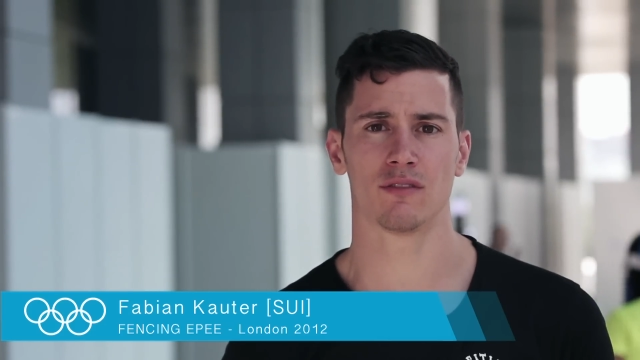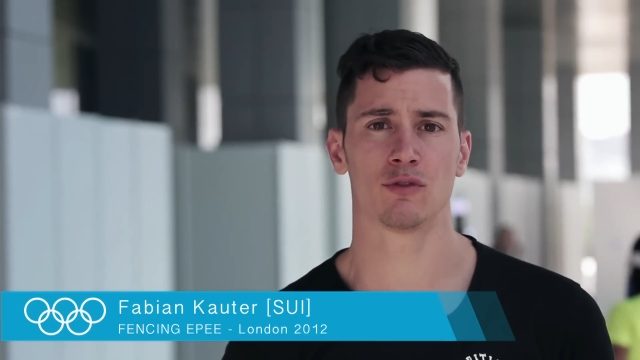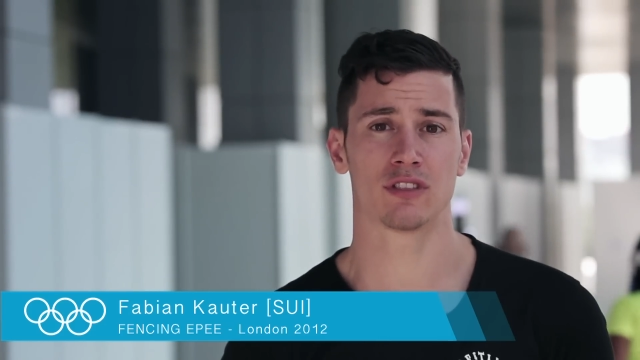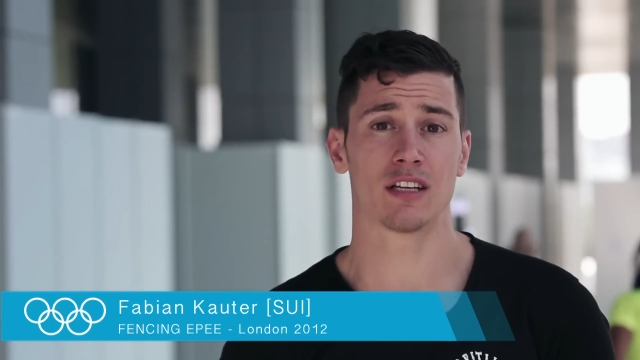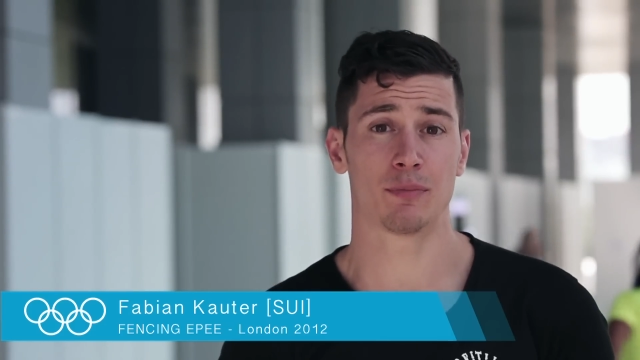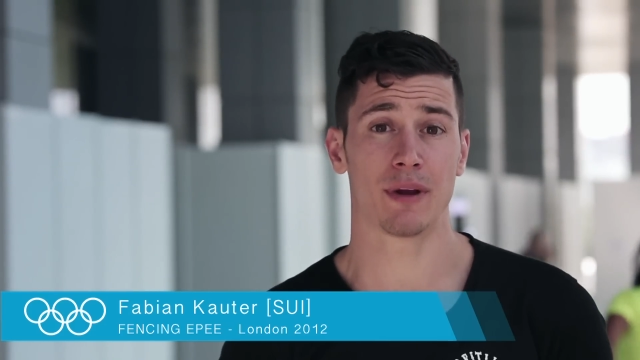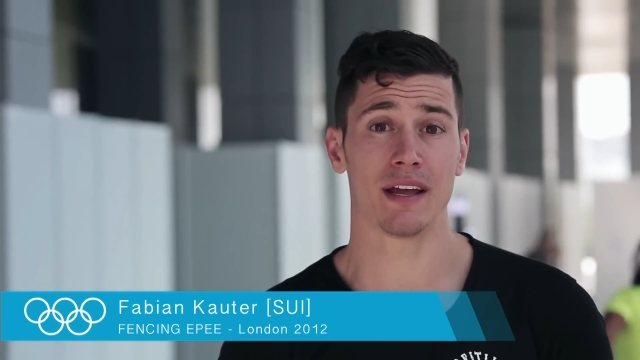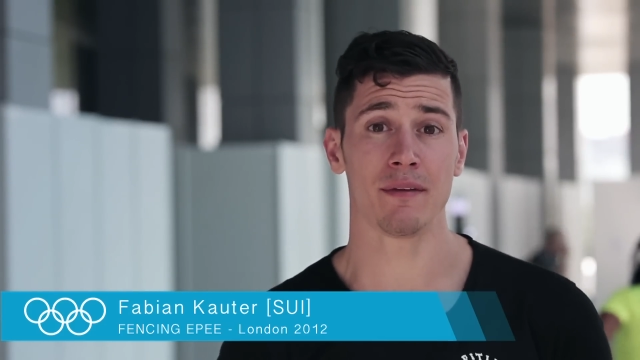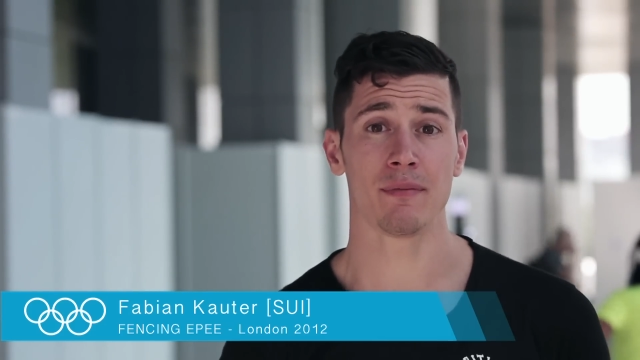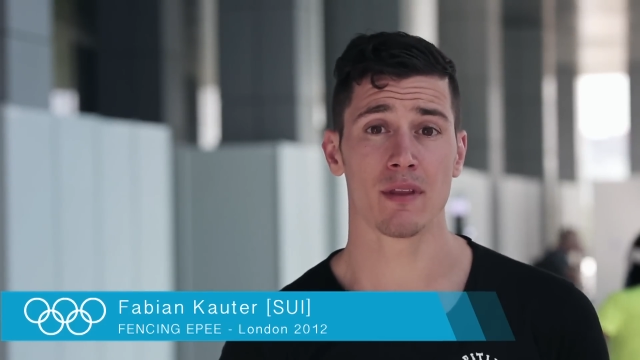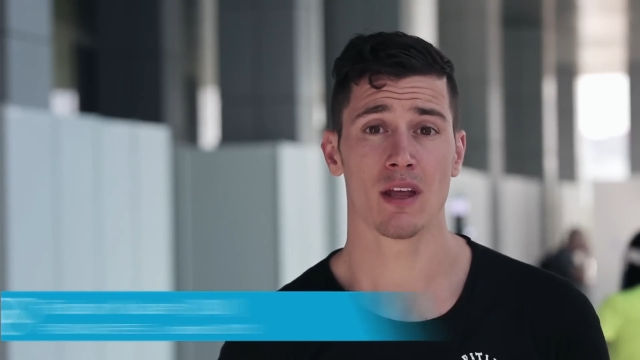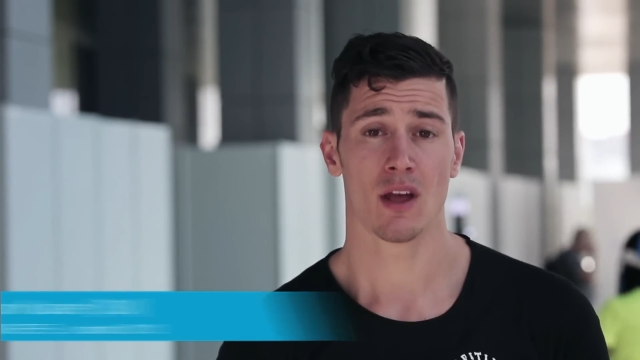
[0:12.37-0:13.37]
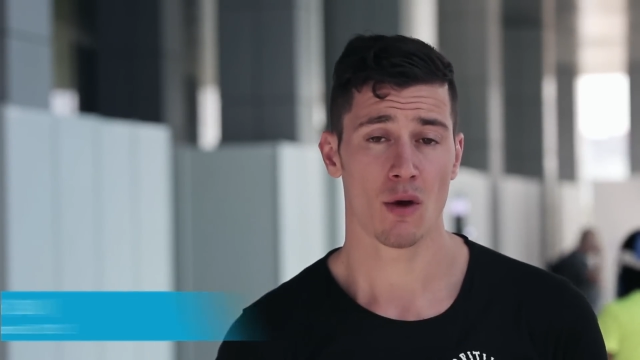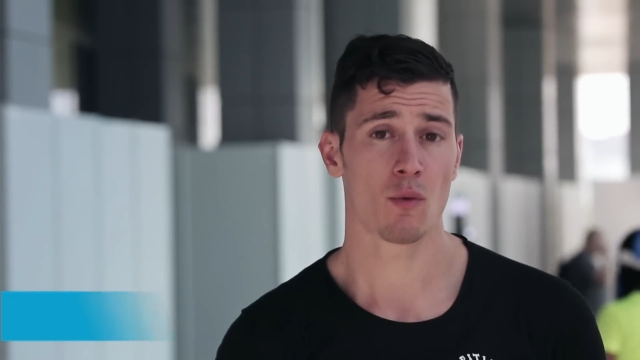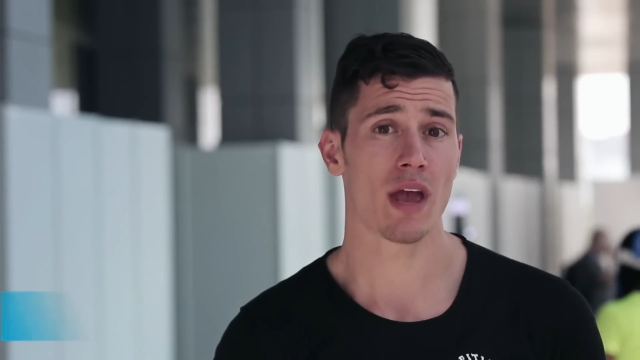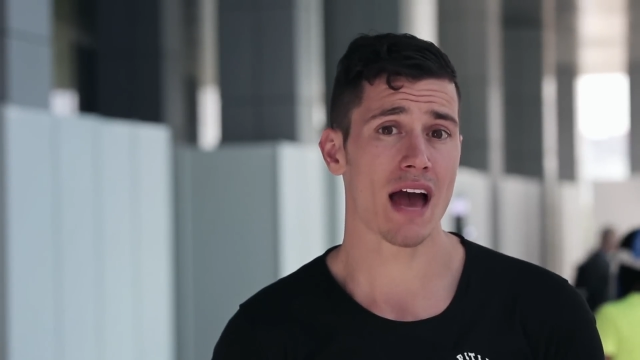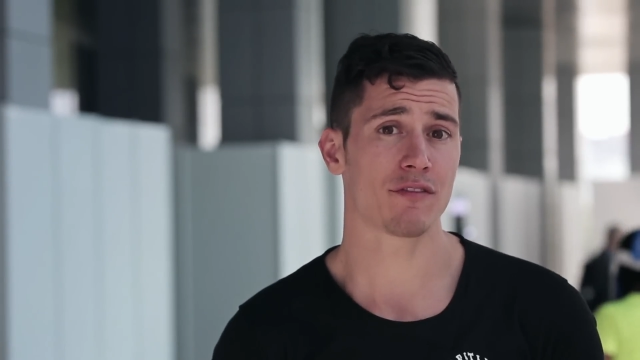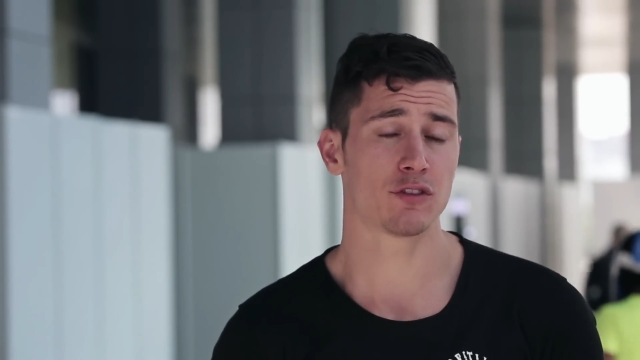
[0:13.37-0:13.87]
vous êtes prêt,
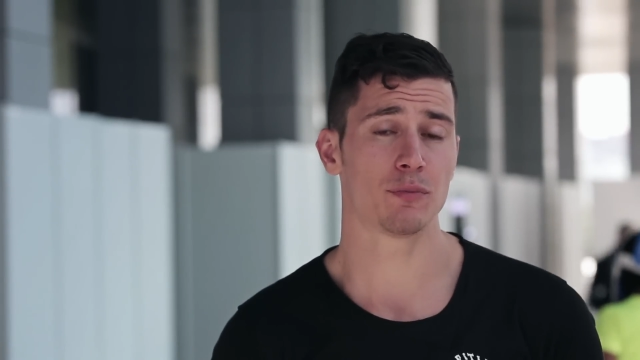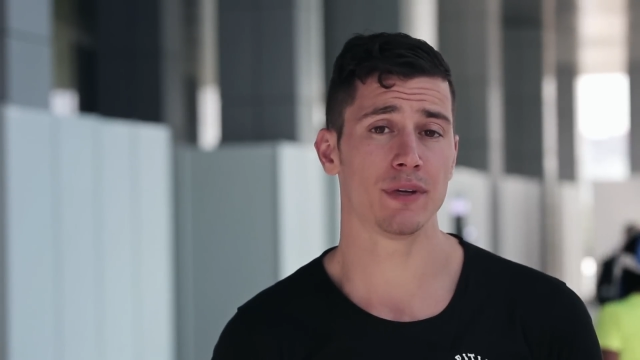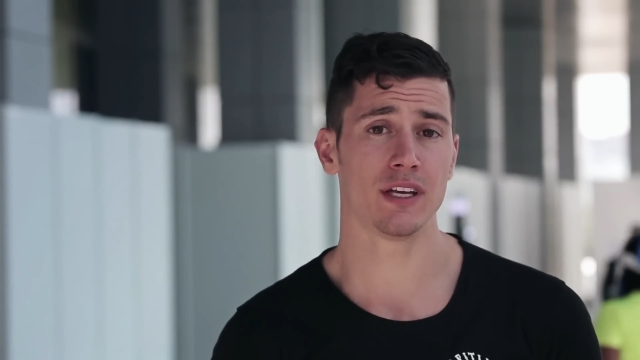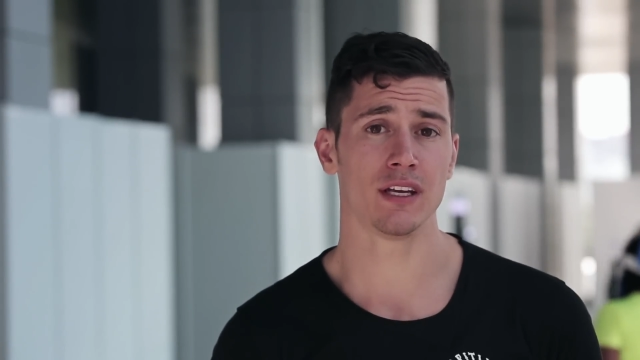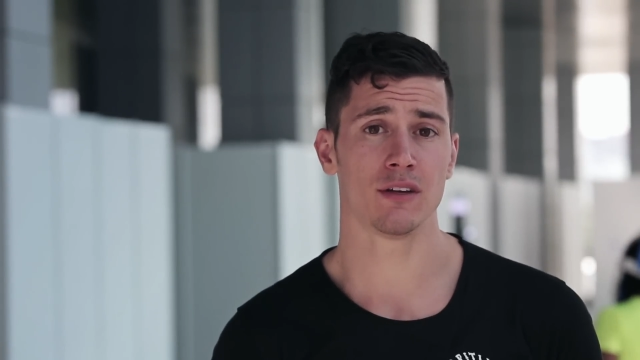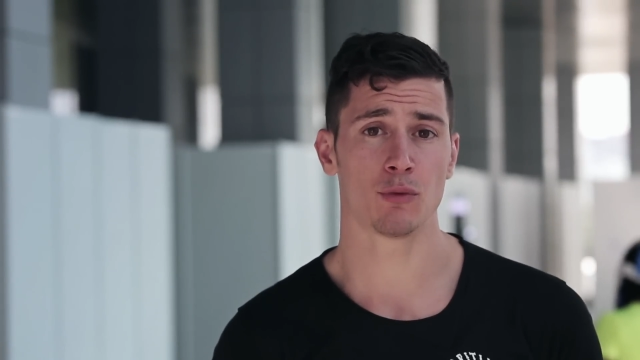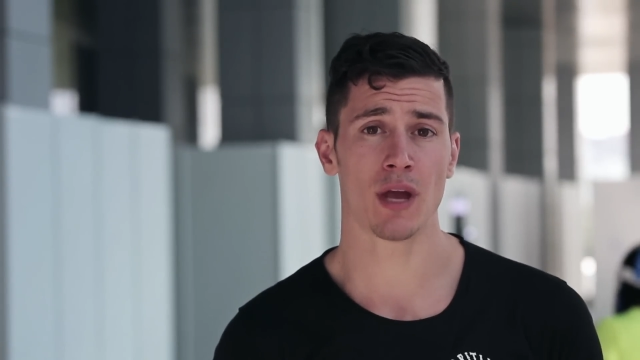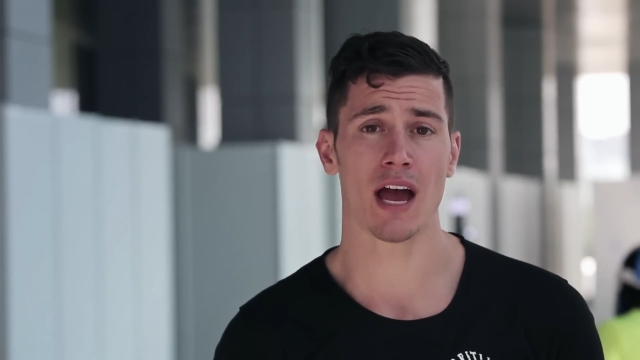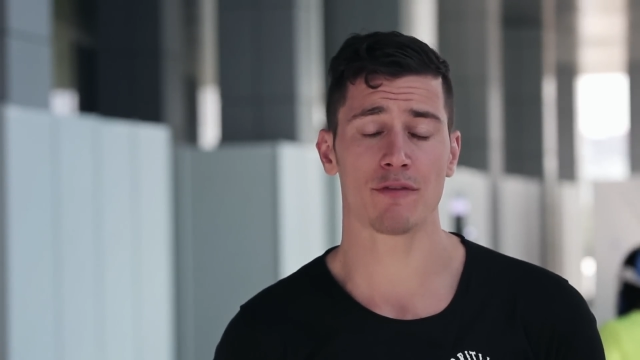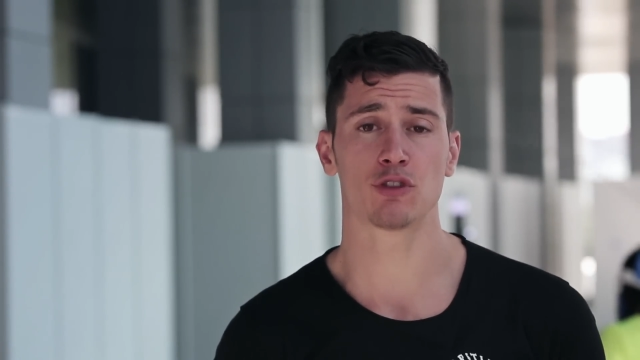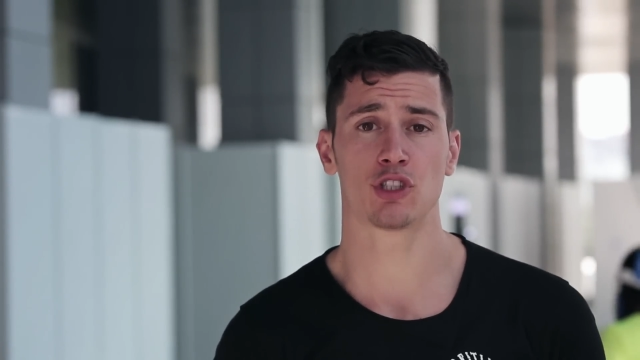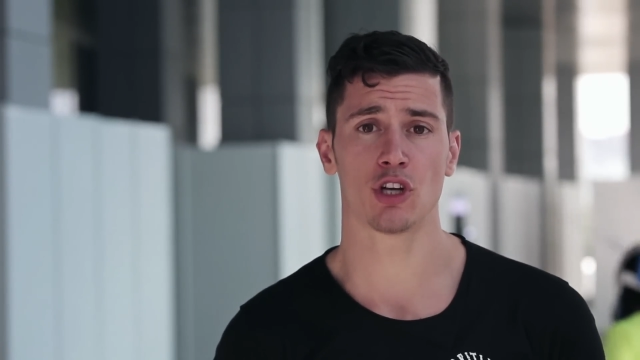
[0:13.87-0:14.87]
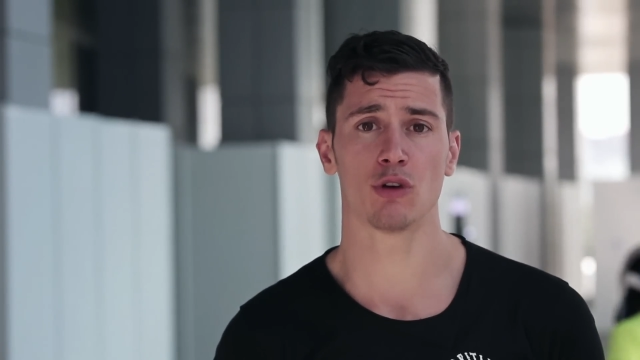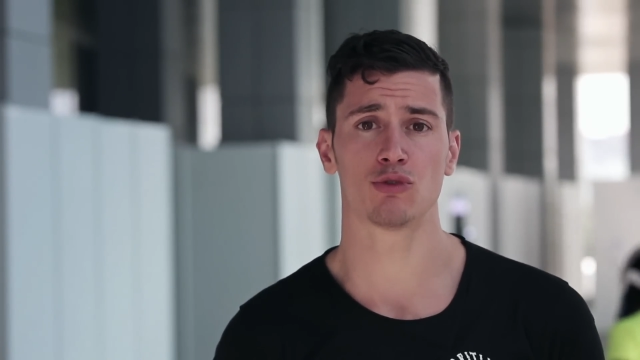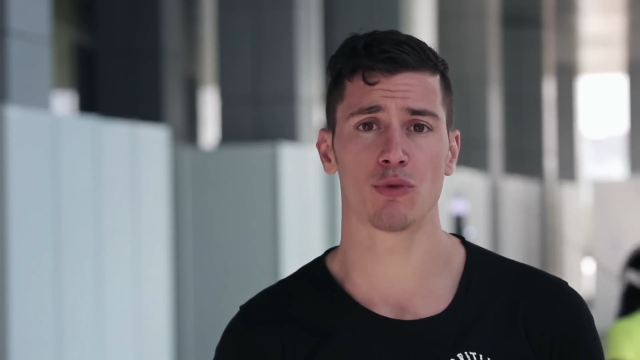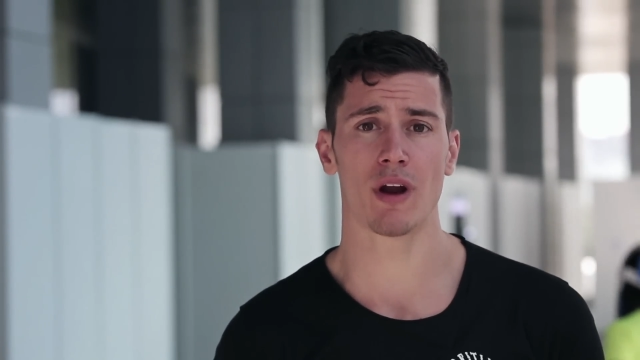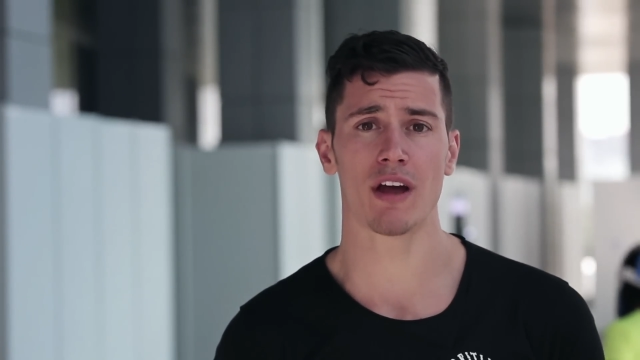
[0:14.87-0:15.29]
we have to be, we have to show the